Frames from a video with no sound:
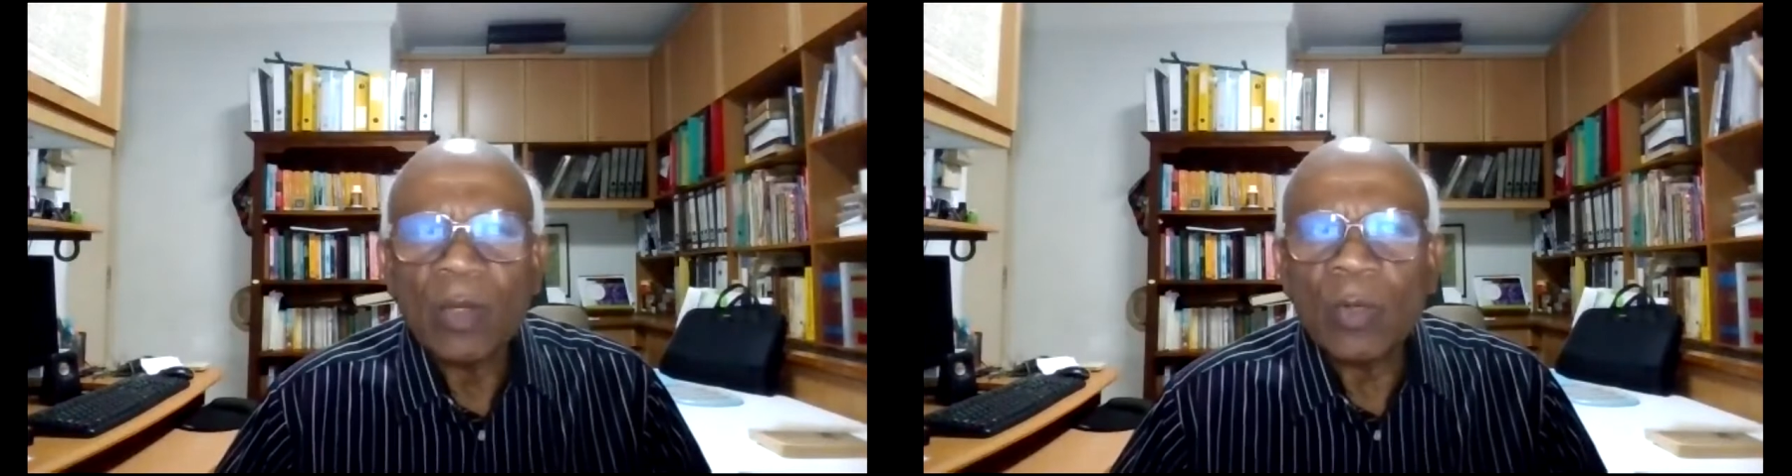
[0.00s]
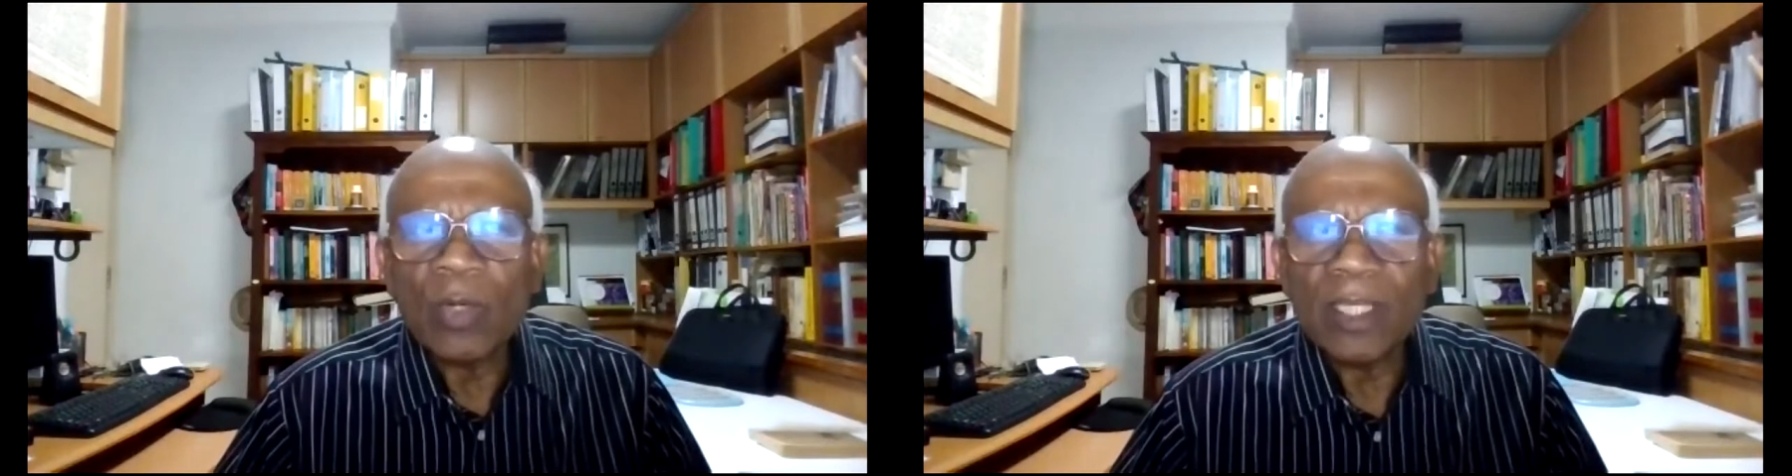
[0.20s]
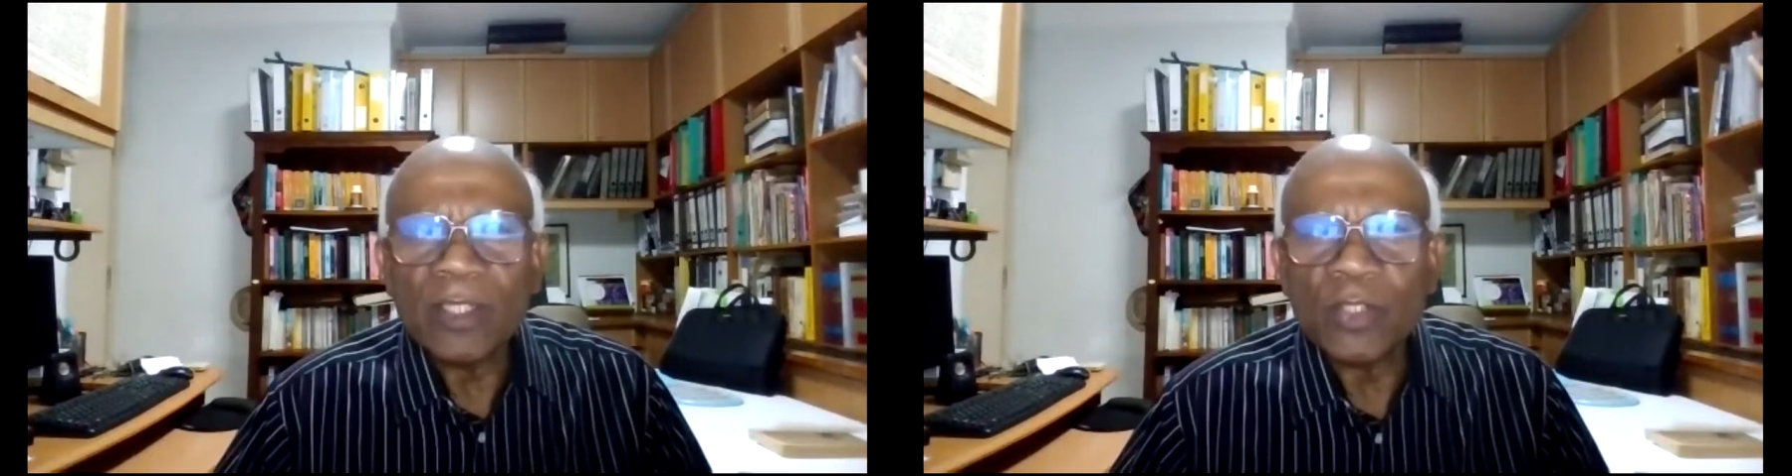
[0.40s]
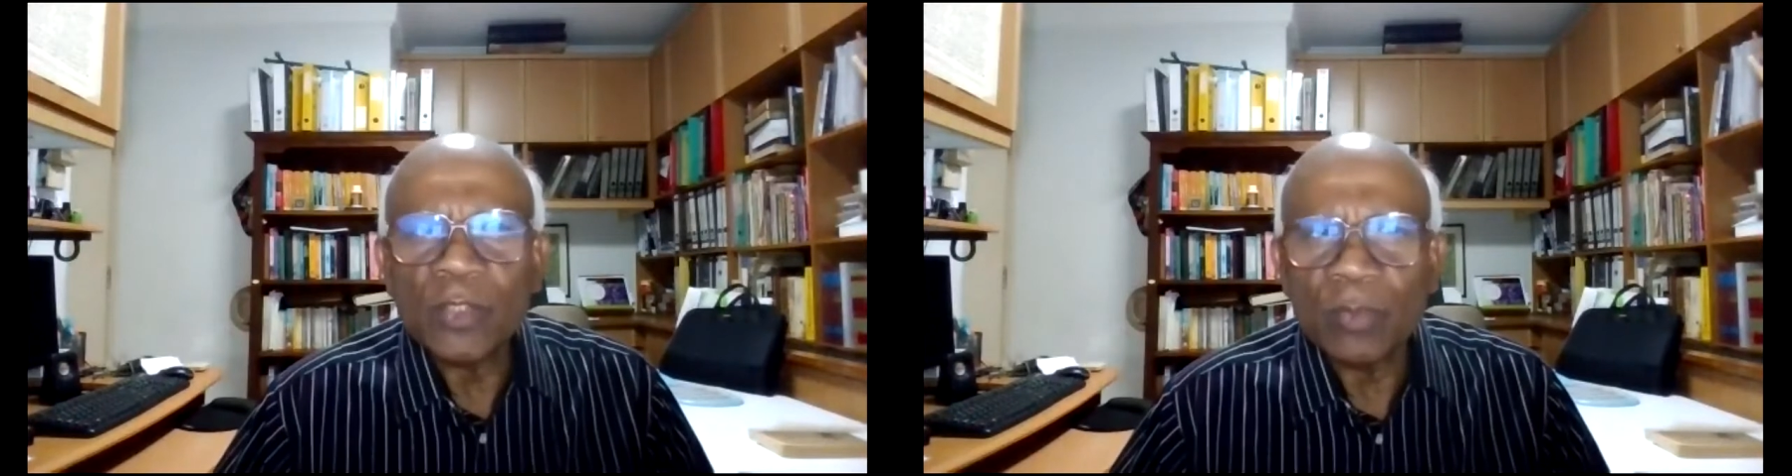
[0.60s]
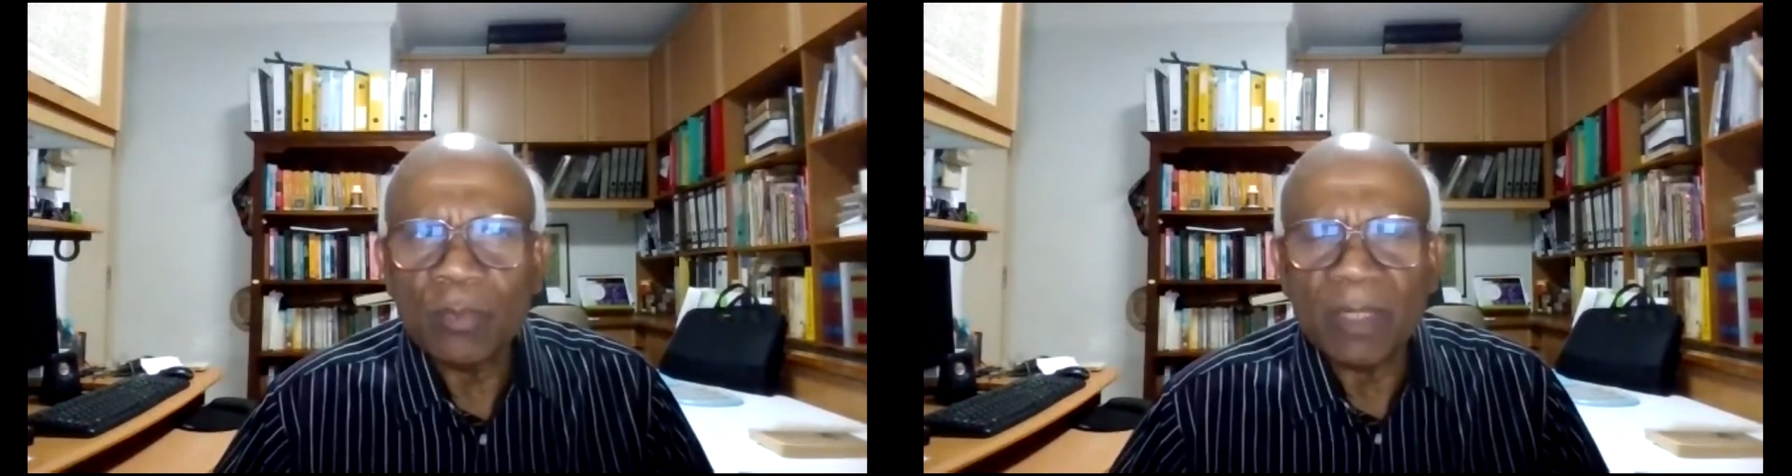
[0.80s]
only
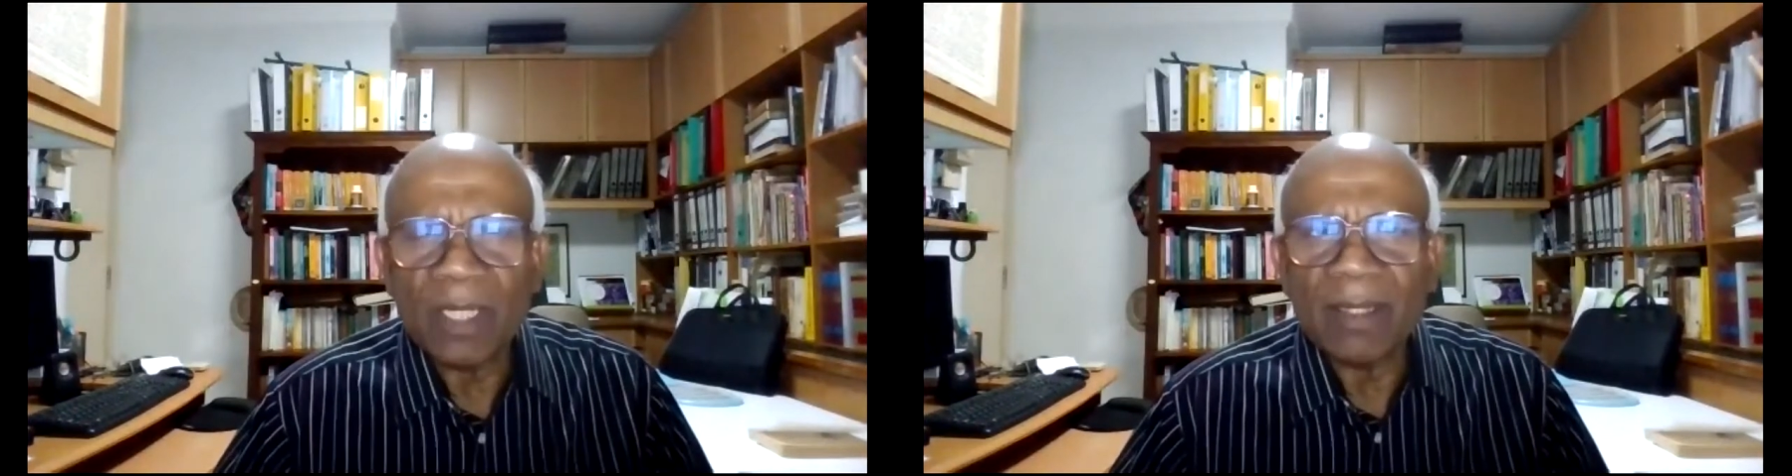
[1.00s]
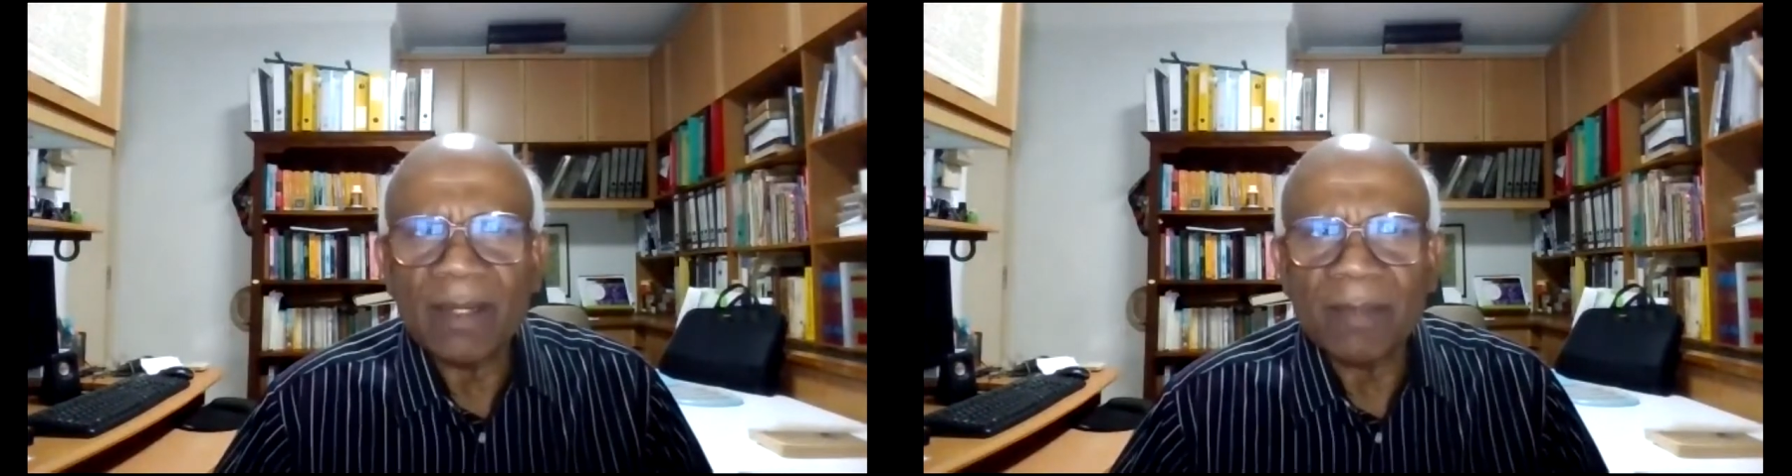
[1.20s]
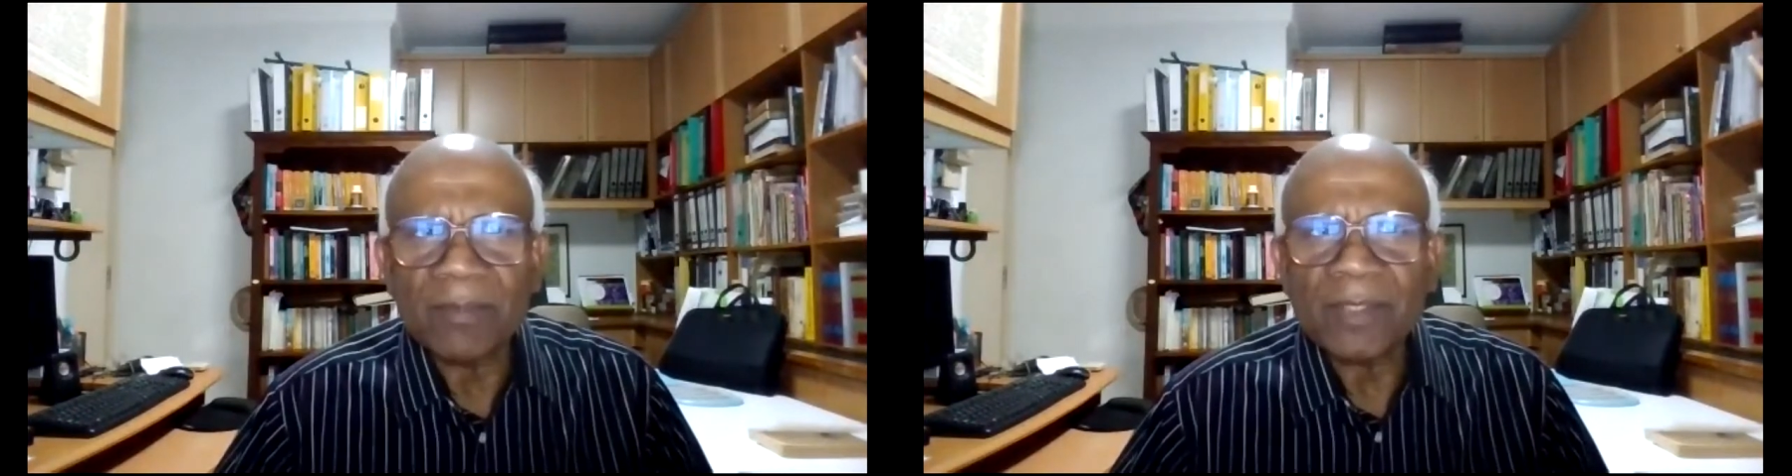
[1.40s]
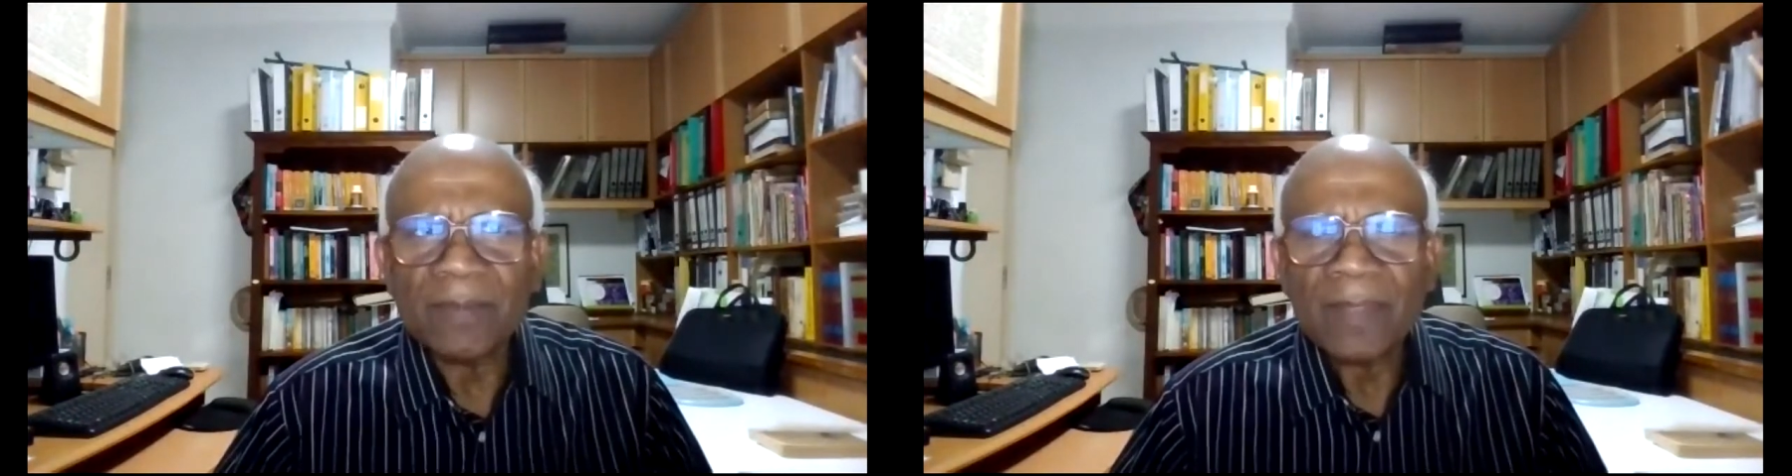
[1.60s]
2 milligrams.